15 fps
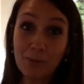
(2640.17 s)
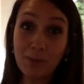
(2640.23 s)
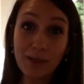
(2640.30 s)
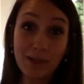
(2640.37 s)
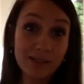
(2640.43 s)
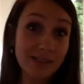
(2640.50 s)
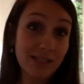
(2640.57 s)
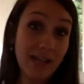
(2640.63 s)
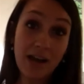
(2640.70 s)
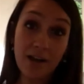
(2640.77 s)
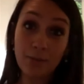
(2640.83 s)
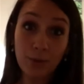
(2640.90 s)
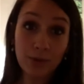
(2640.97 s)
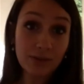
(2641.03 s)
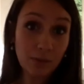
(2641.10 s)
but to have
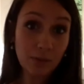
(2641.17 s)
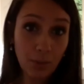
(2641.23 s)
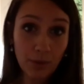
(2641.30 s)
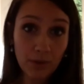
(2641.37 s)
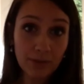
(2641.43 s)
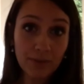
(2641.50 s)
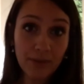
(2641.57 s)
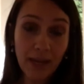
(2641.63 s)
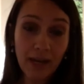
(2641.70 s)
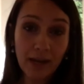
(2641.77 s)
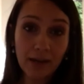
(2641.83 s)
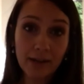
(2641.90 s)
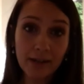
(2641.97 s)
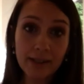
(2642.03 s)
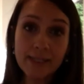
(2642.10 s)
more supportive
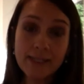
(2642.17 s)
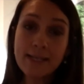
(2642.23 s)
care.